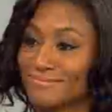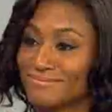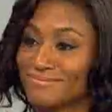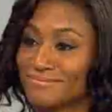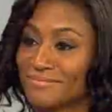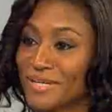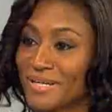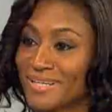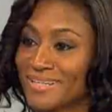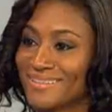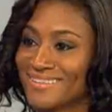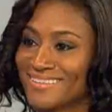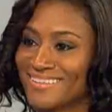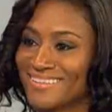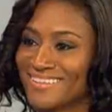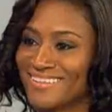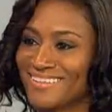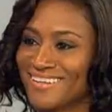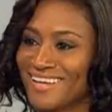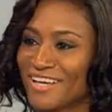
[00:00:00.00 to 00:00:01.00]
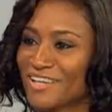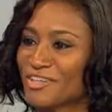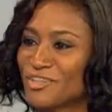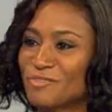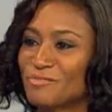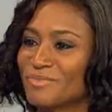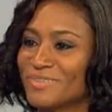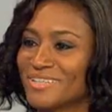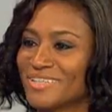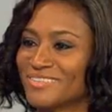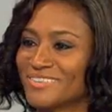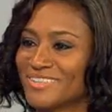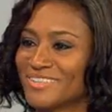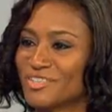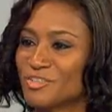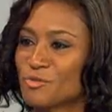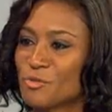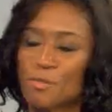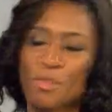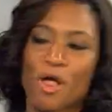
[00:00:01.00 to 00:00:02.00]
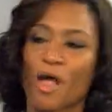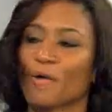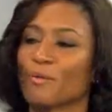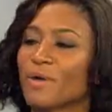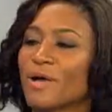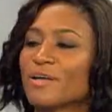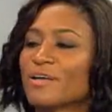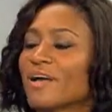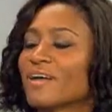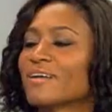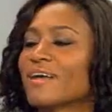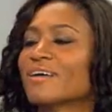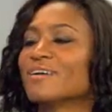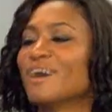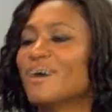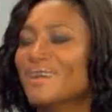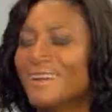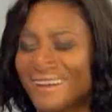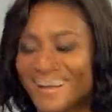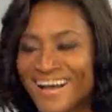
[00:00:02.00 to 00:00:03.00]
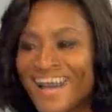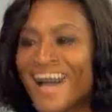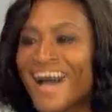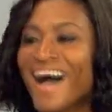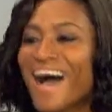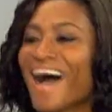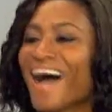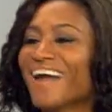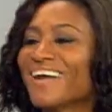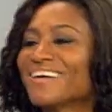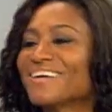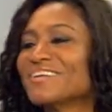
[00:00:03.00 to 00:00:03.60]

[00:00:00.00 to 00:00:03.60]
Right. I couldn't believe it. I